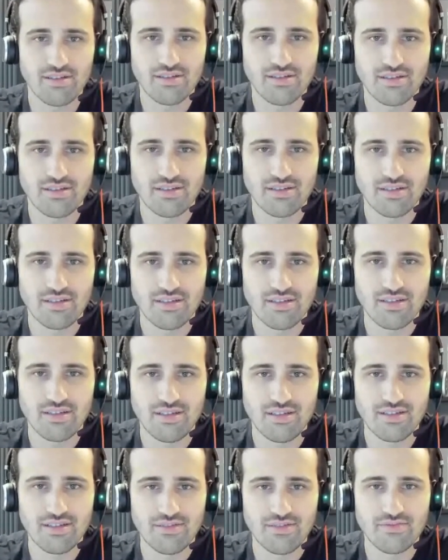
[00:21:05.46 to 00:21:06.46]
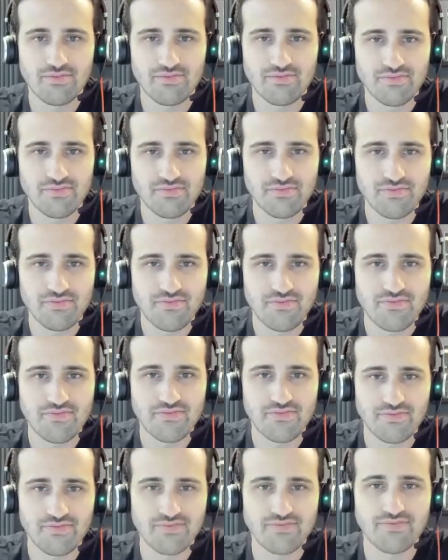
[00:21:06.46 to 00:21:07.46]

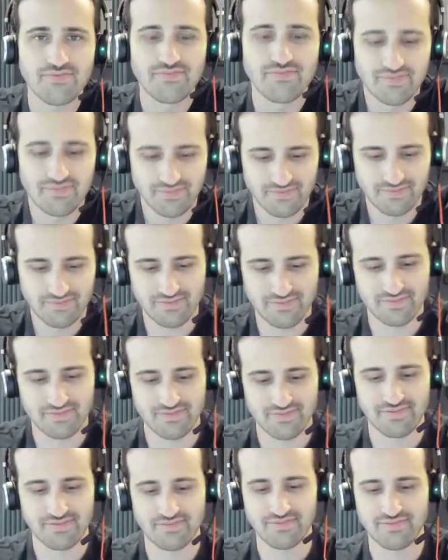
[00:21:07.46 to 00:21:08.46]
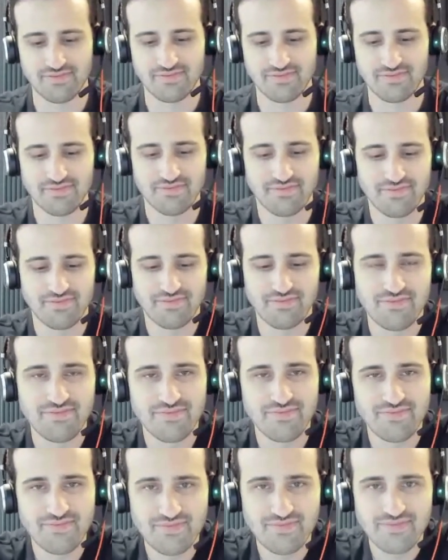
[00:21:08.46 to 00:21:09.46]

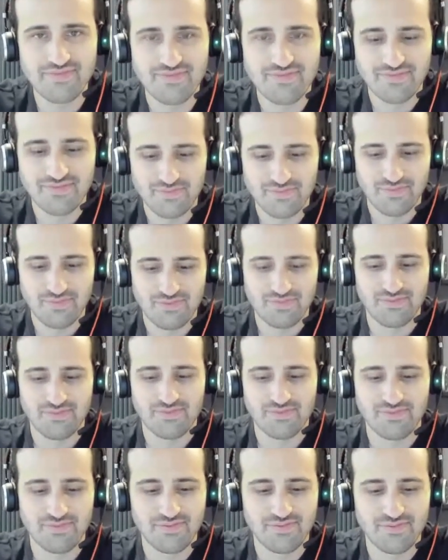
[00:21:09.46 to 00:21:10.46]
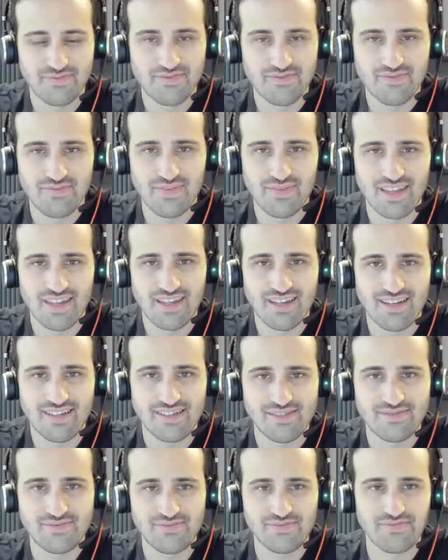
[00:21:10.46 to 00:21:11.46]

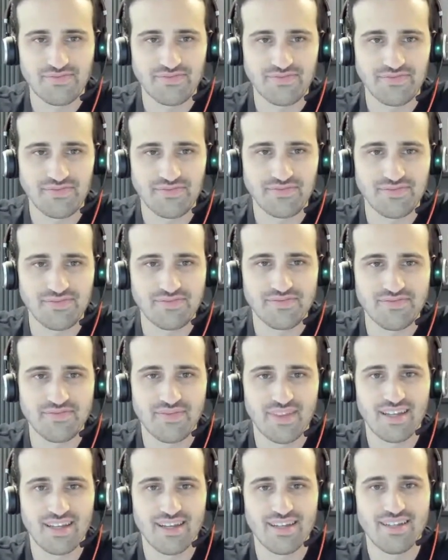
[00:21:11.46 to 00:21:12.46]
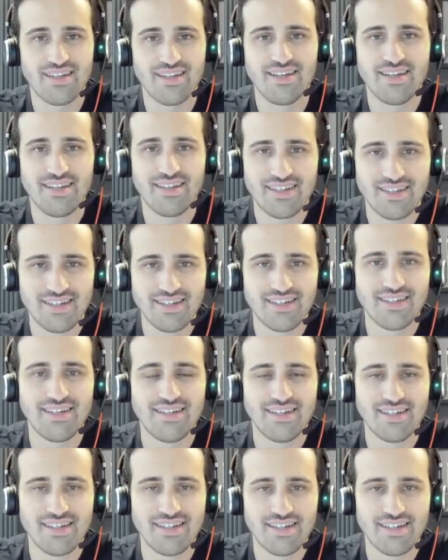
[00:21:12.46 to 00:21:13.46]
The person shown says nothing.